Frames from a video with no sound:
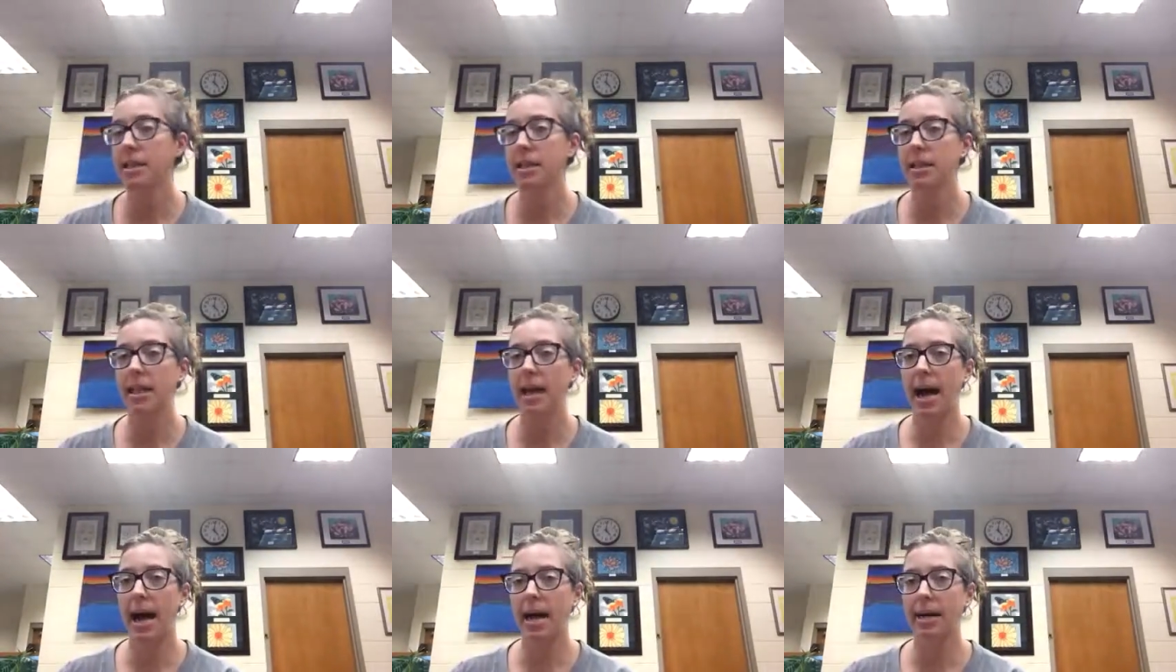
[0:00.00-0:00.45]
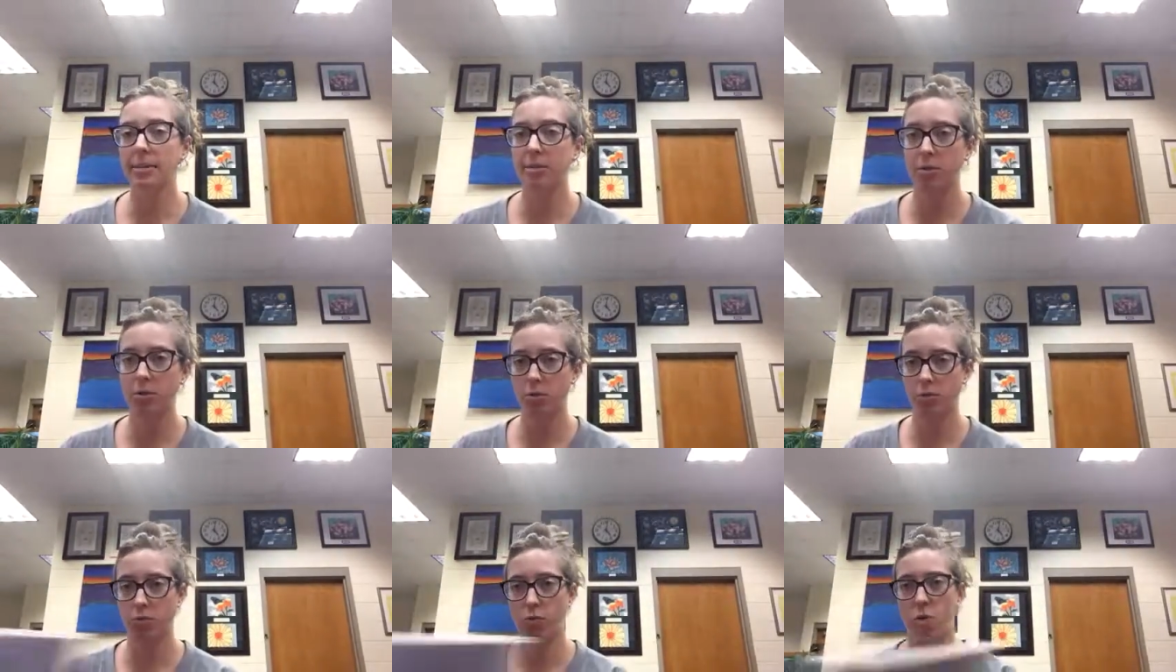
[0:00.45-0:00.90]
the
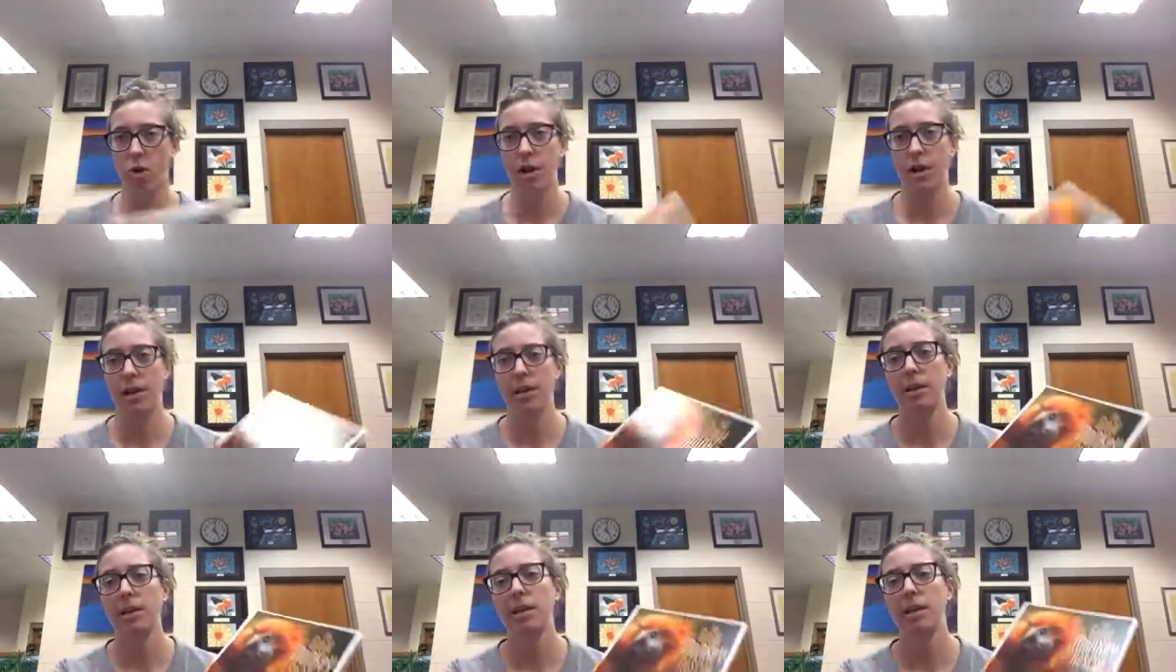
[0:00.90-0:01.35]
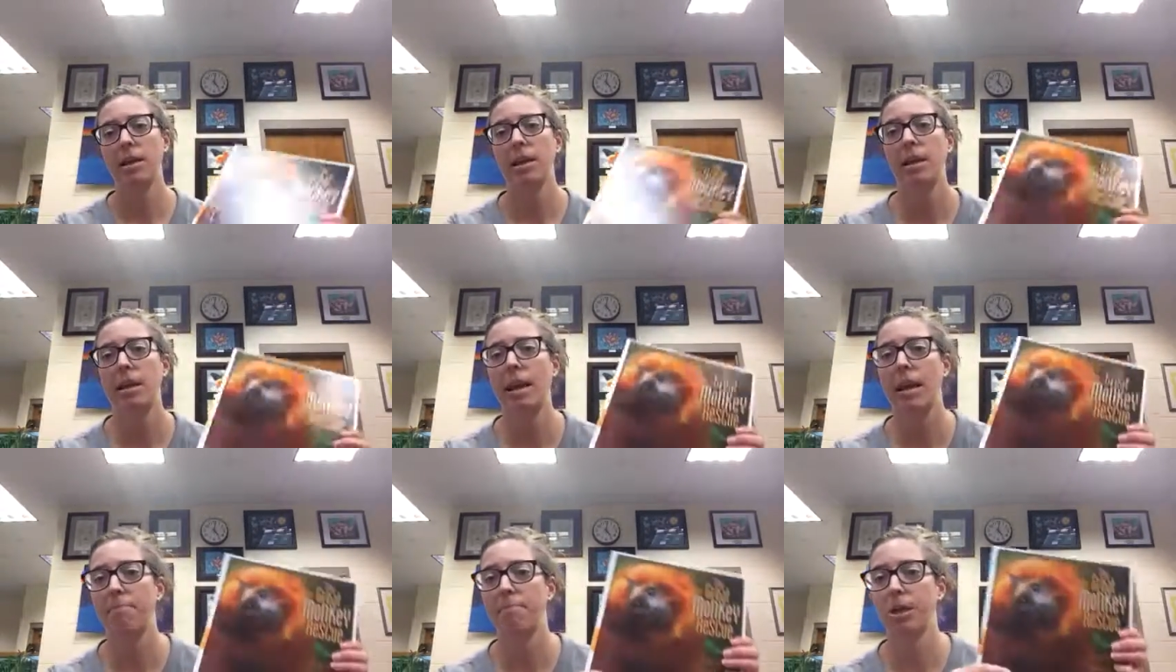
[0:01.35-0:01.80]
last one
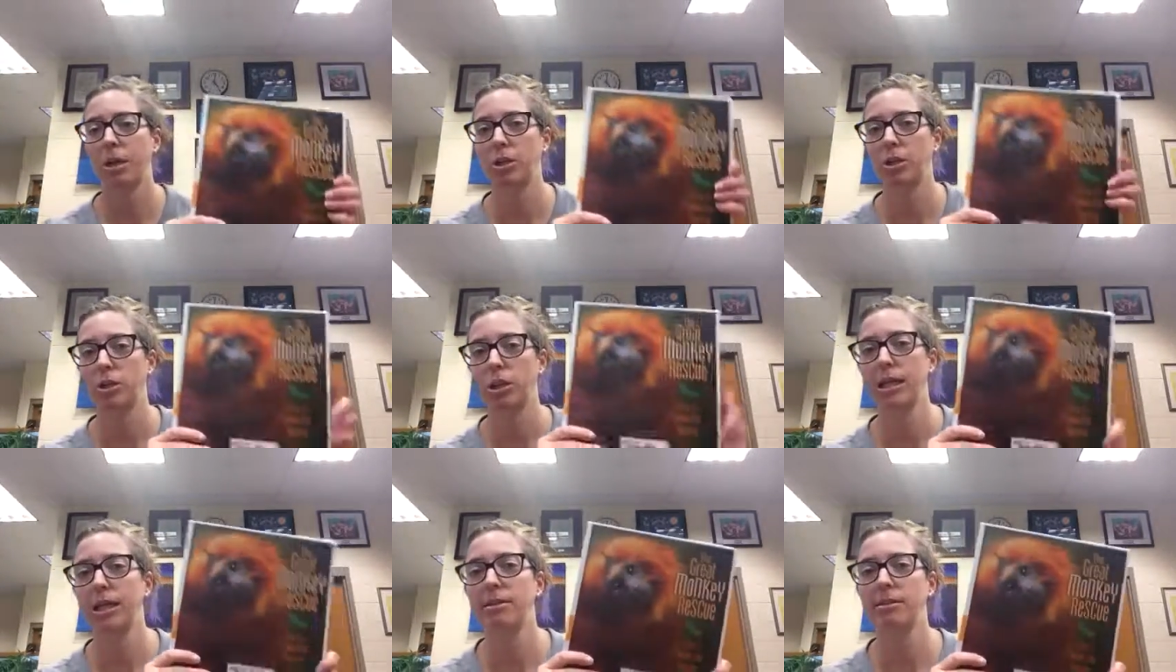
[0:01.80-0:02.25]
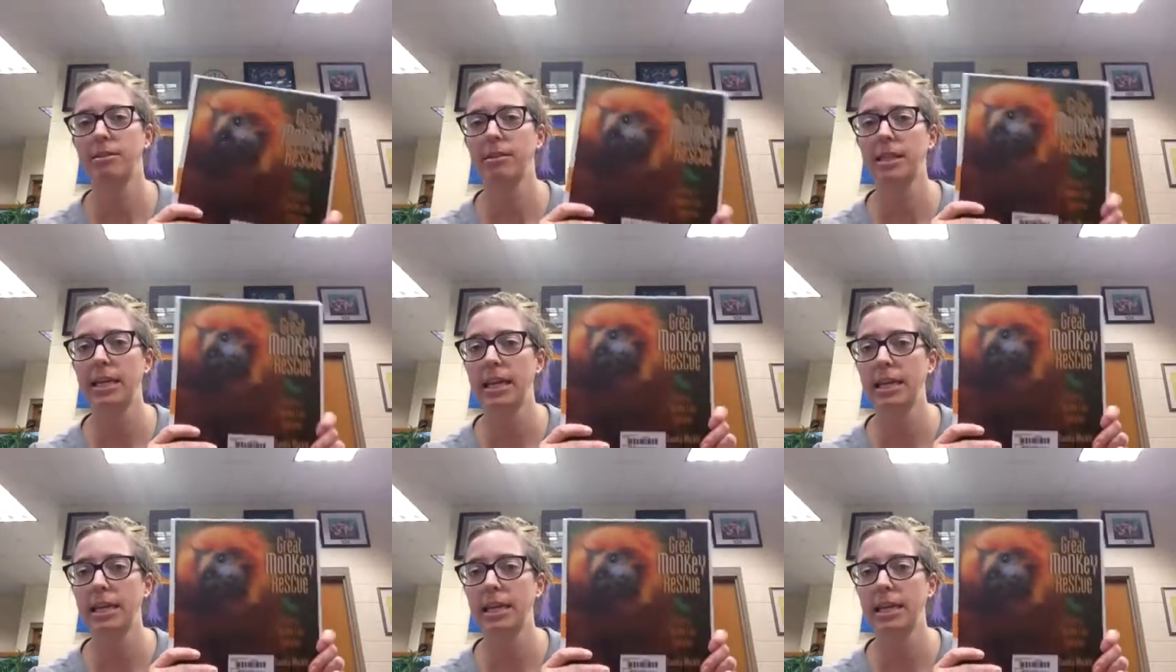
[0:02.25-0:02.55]
that I purchased